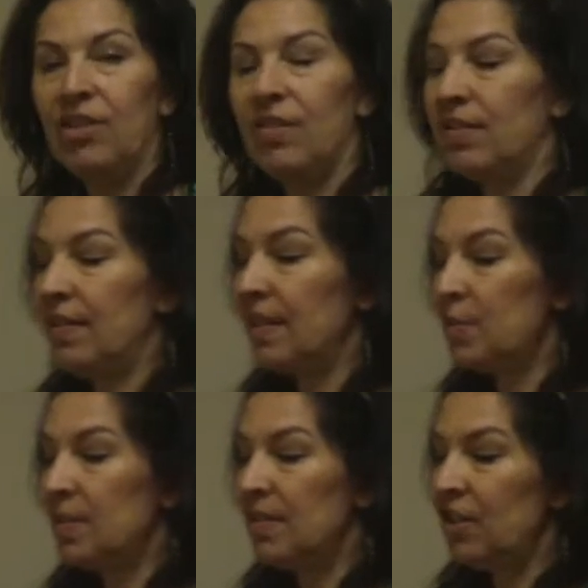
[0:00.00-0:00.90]
shift in this
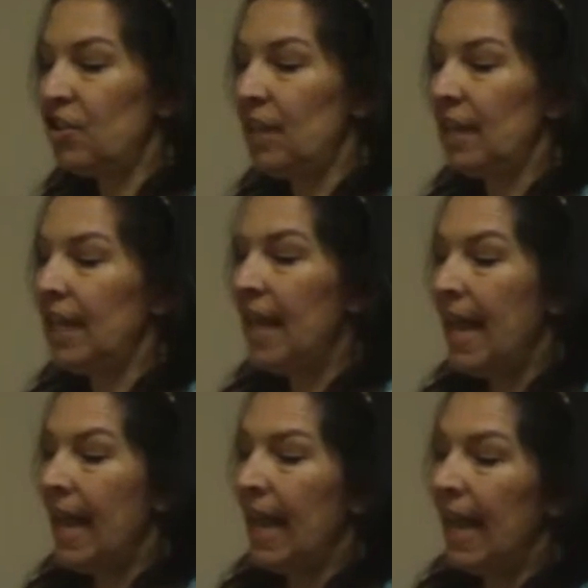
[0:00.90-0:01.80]
position
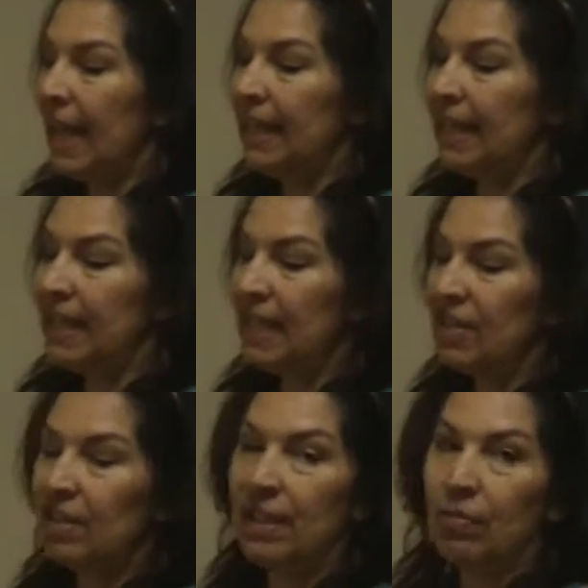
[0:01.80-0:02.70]
and can
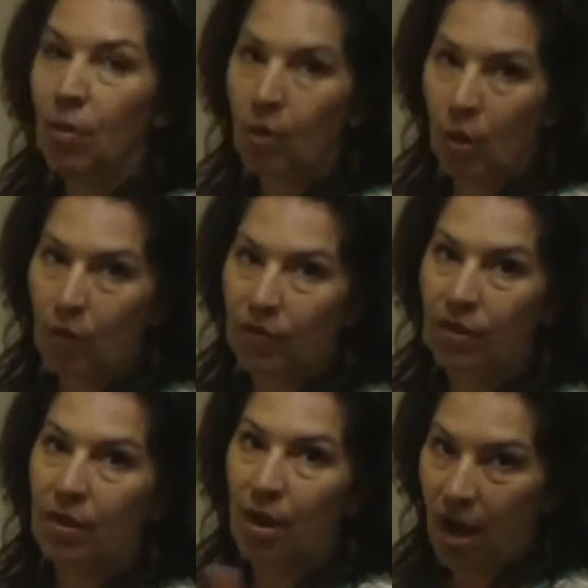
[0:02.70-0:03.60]
easily roll
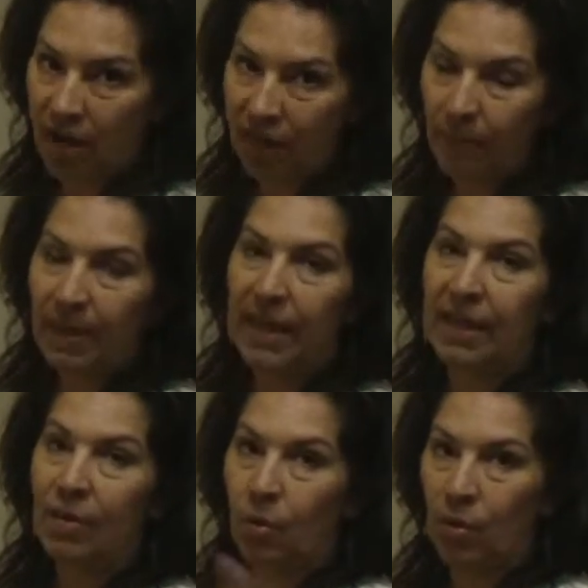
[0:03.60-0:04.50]
over off a
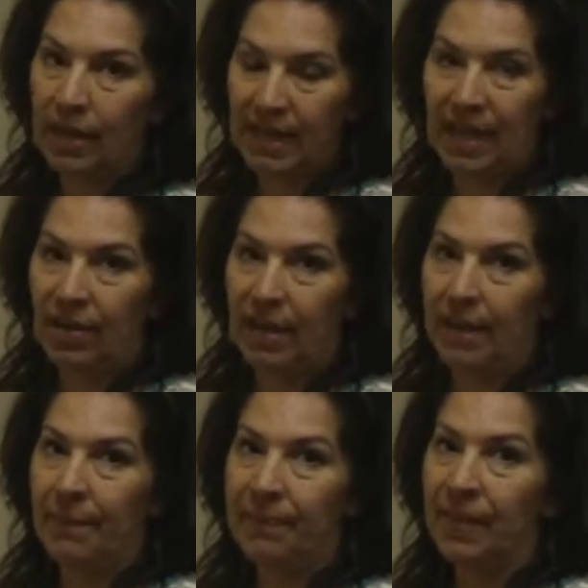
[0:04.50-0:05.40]
bed or an
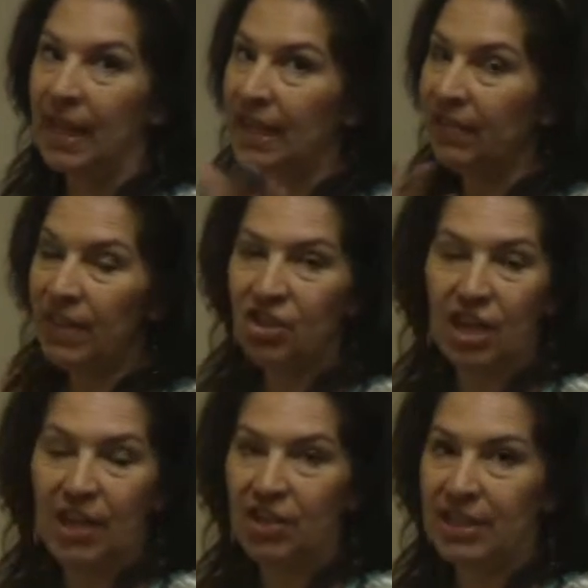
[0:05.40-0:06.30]
area, and even a
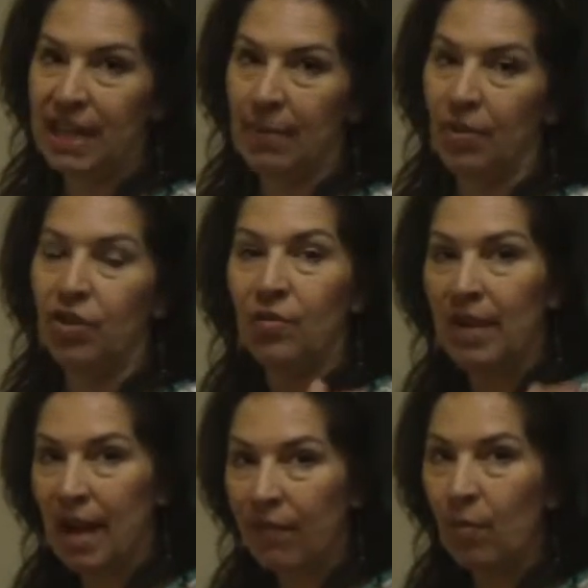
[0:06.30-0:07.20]
changing table. You
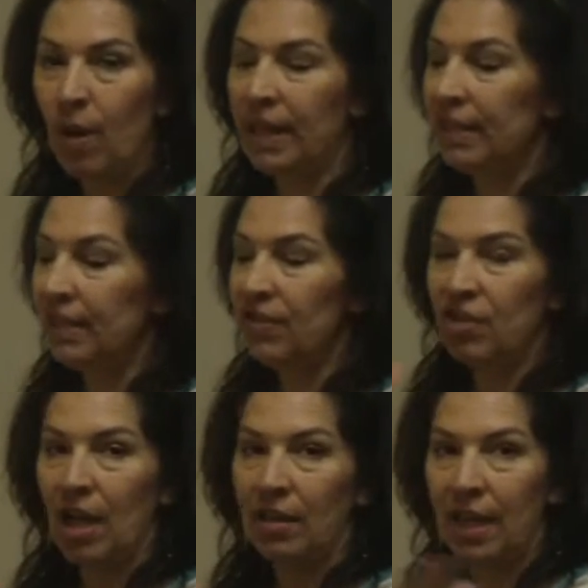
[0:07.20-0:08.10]
never want to leave a
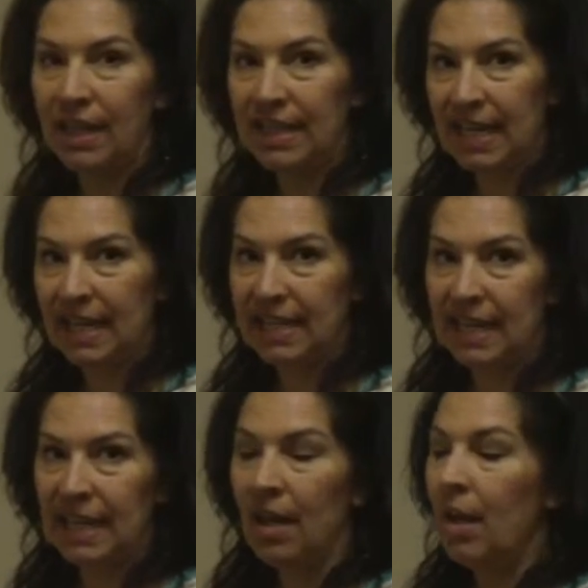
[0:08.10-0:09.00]
child
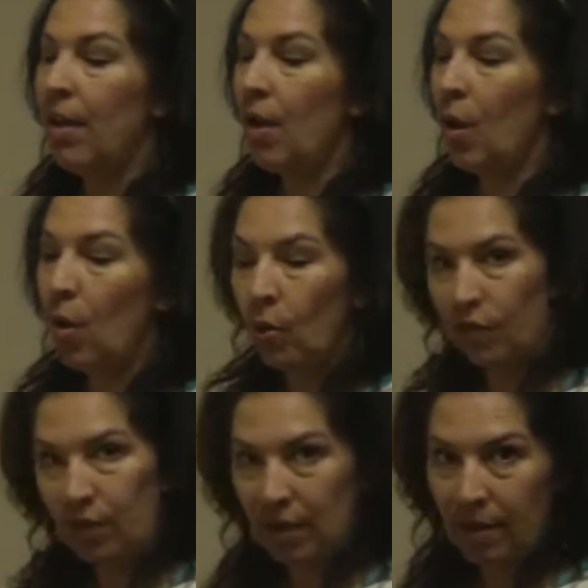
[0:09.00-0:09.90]
unattended
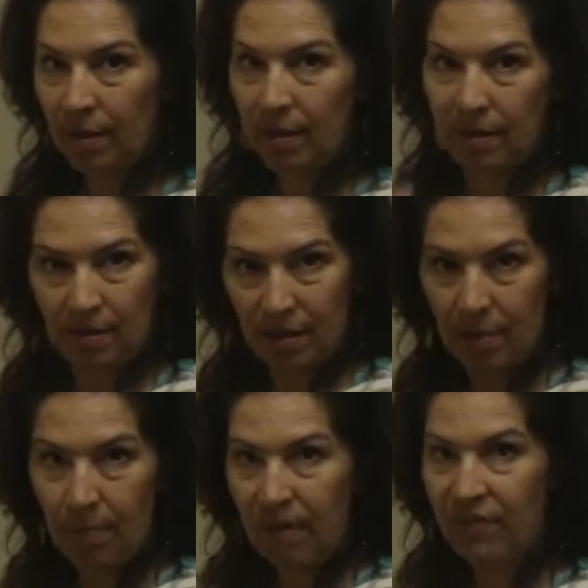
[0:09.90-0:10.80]
over a
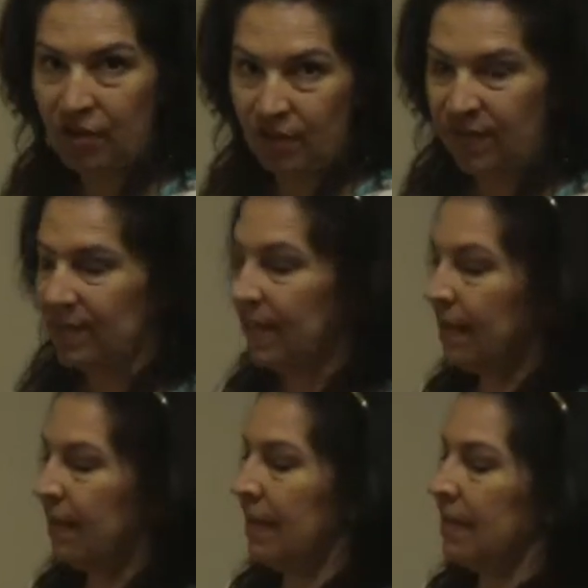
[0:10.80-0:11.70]
above surface
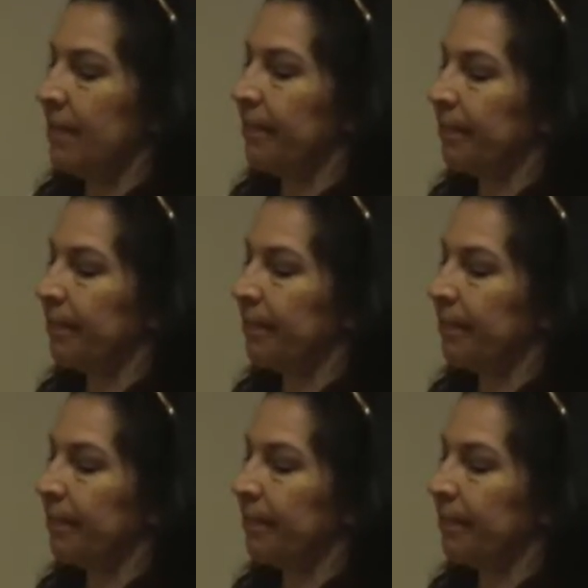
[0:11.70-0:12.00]
like this.